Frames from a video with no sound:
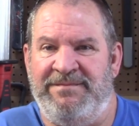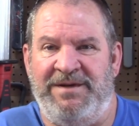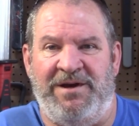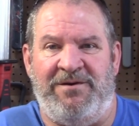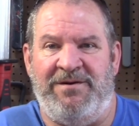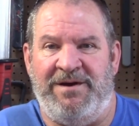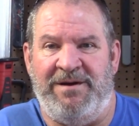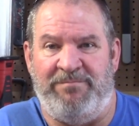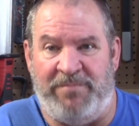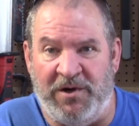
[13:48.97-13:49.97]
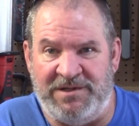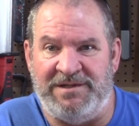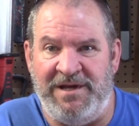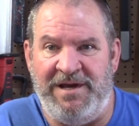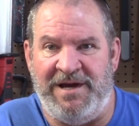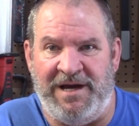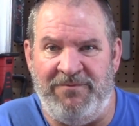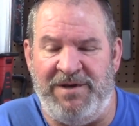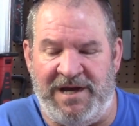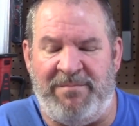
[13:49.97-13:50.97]
you know, personally, I
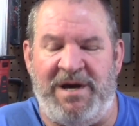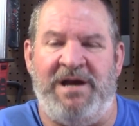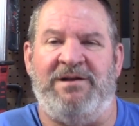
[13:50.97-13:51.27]
would not buy